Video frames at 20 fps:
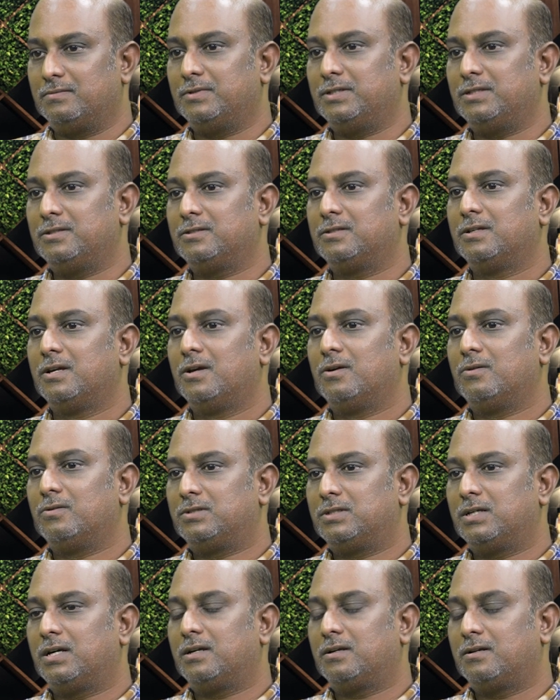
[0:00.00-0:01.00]
means
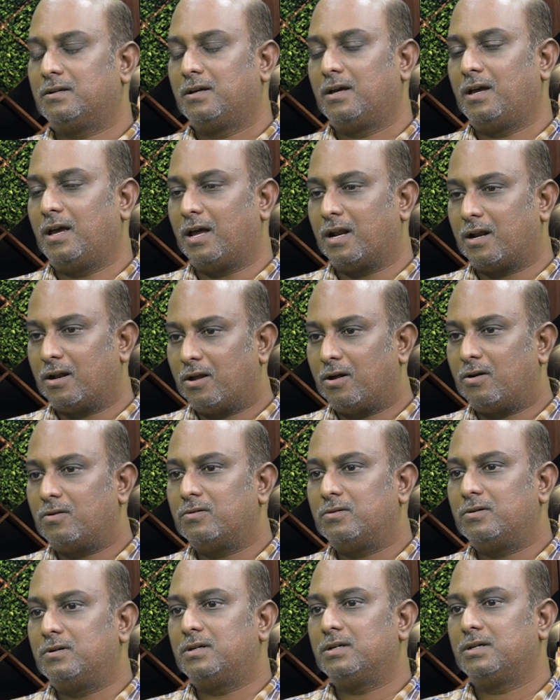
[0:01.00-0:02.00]
which are
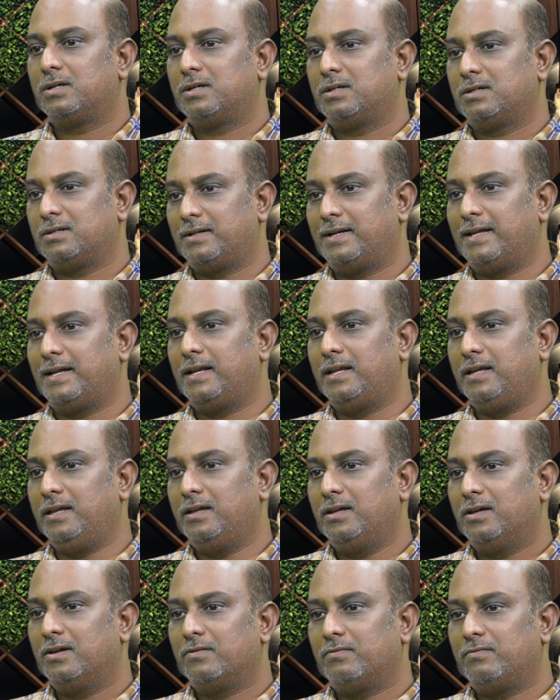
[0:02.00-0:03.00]
around Delhi,